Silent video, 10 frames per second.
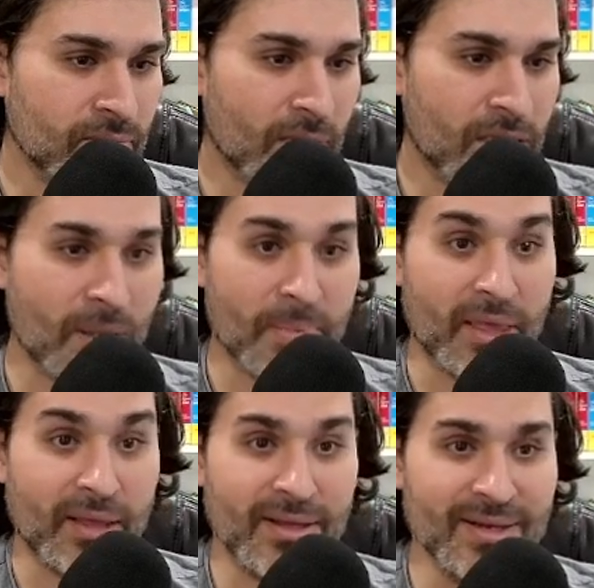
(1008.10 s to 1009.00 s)

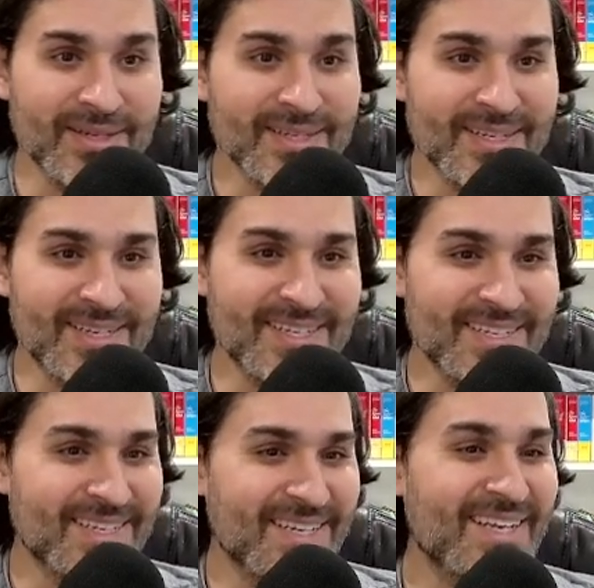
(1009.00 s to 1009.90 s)
something
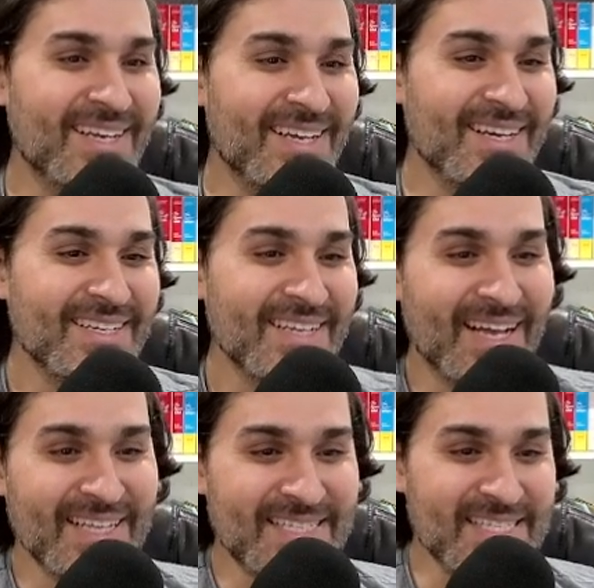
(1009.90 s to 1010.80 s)

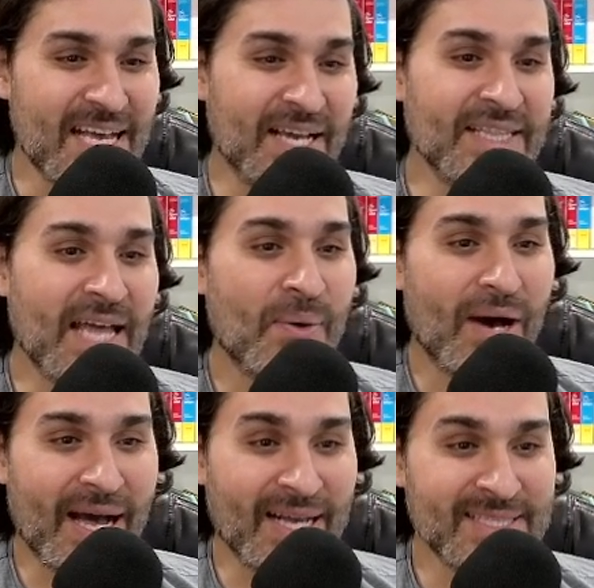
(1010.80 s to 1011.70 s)
and he says, I can now
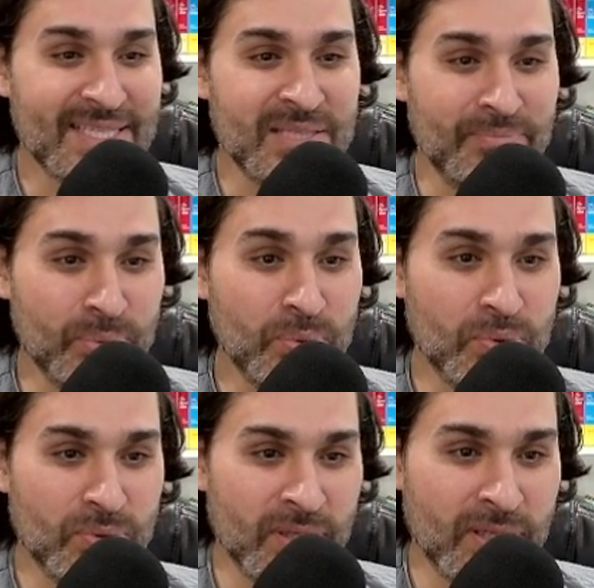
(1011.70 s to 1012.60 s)
access the
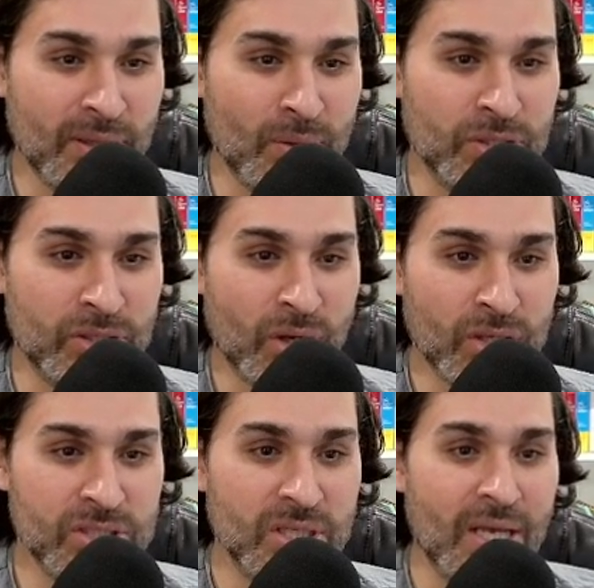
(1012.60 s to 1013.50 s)
bootloader
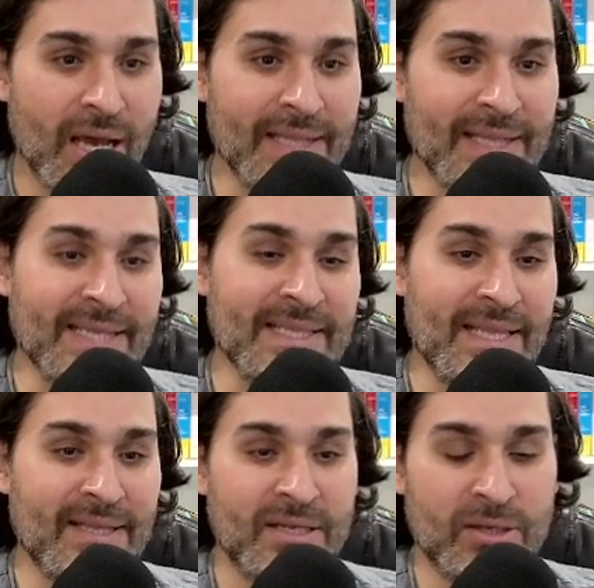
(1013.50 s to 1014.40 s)
docs, and I can
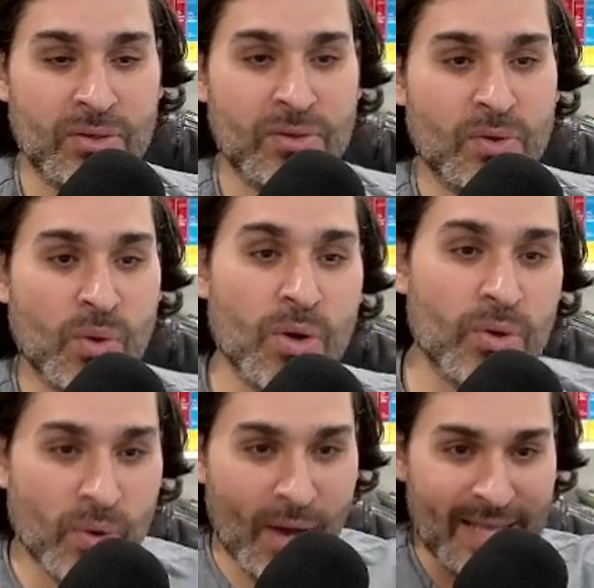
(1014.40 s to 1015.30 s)

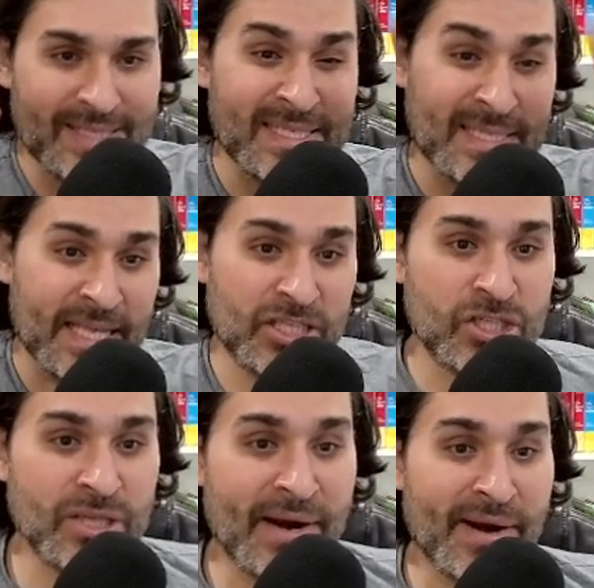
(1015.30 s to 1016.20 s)
quote-unquote SSH
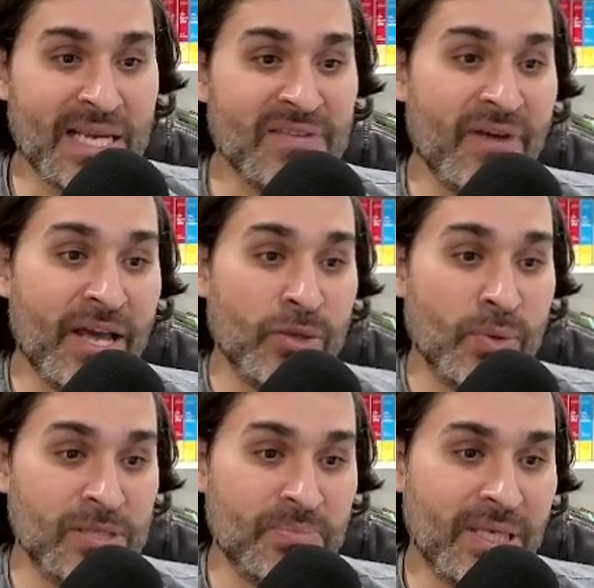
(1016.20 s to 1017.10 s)
directly via
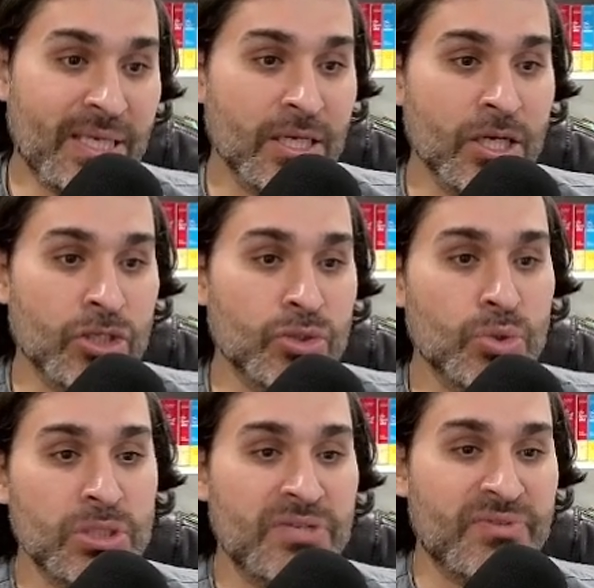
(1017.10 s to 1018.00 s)
USB. No
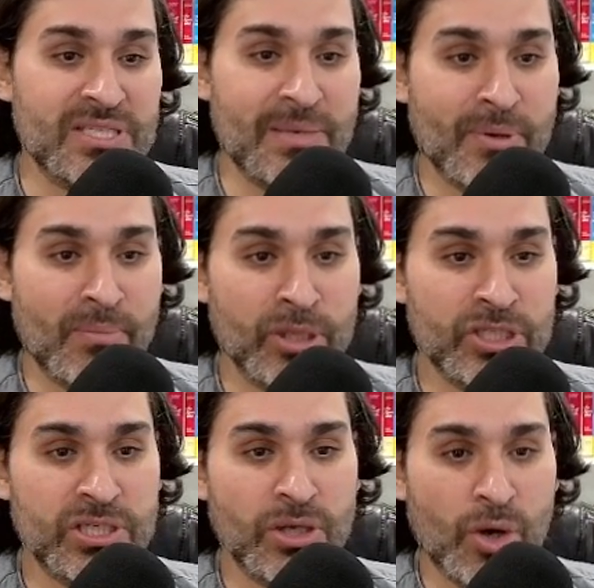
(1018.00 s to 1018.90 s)
need for a separate
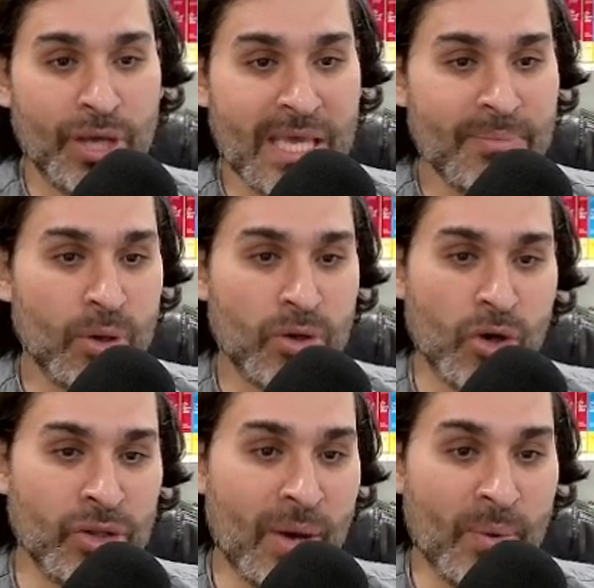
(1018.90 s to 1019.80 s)
monitor or keyboard
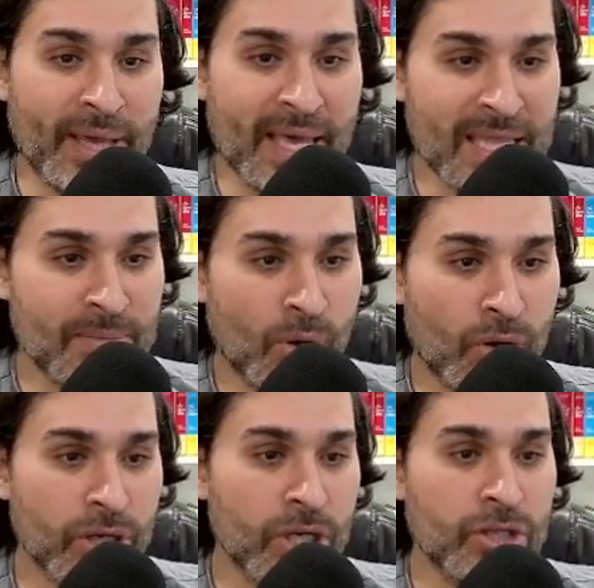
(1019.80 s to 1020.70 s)
or networking
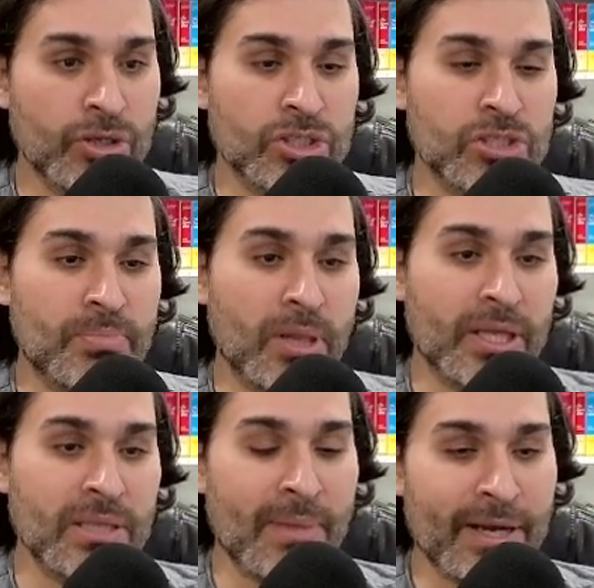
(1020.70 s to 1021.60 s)
anymore. You can just plug
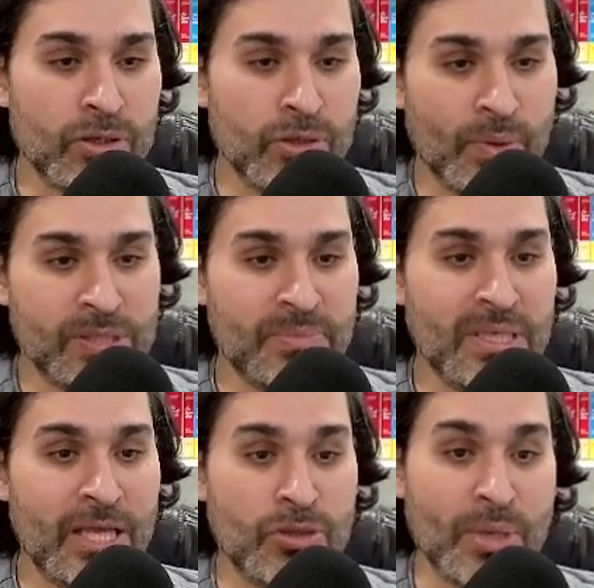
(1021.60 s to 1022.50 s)
in the micro
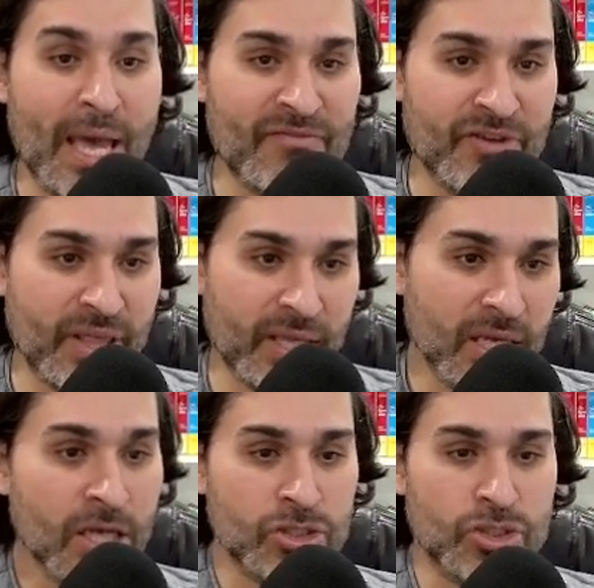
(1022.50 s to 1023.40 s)
USB and you get everything.
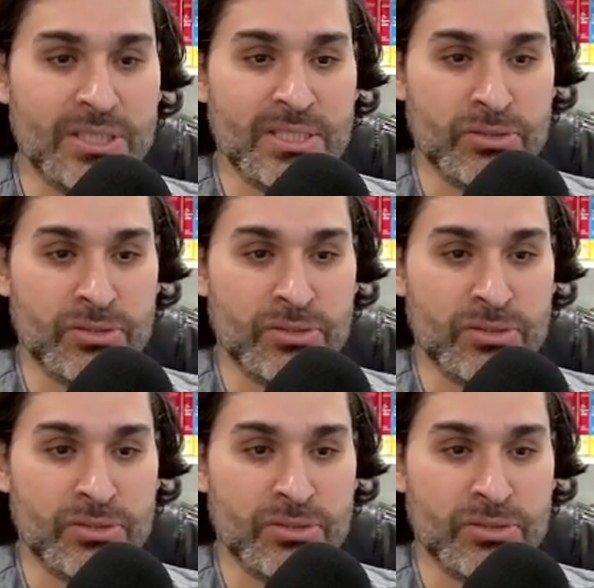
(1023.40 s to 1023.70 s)
So this is a